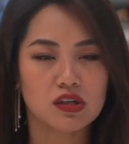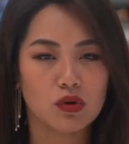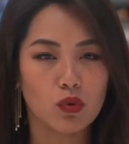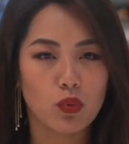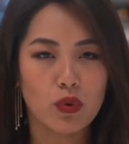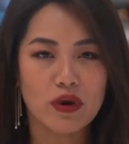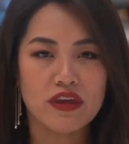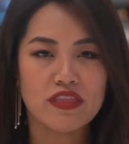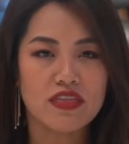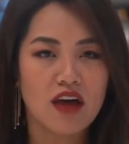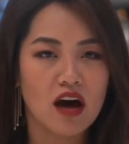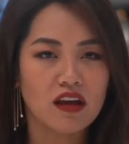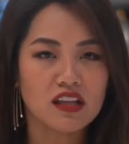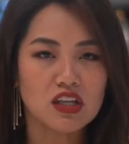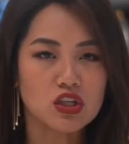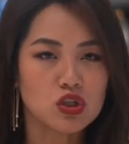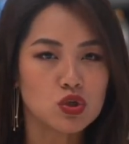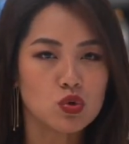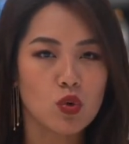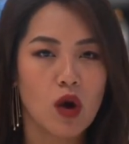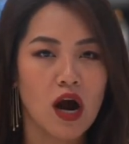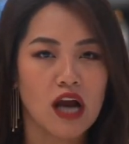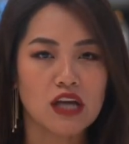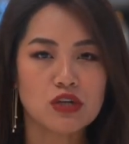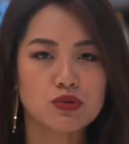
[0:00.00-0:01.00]
without the
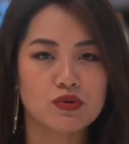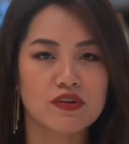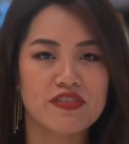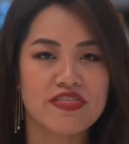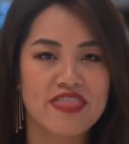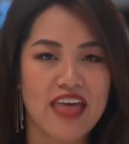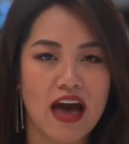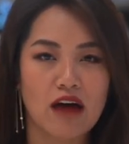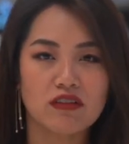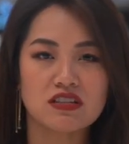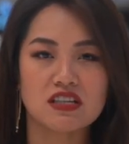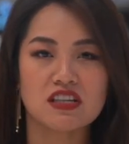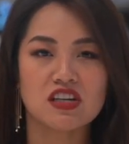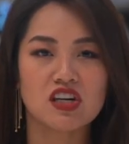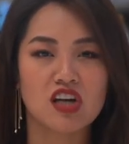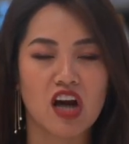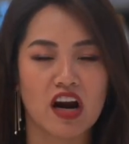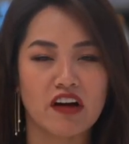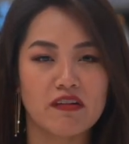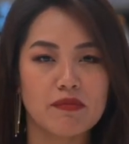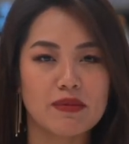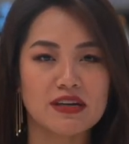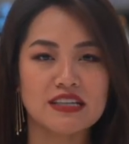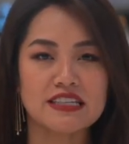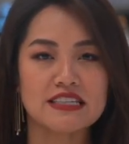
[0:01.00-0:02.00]
200,000
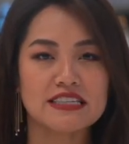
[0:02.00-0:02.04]
government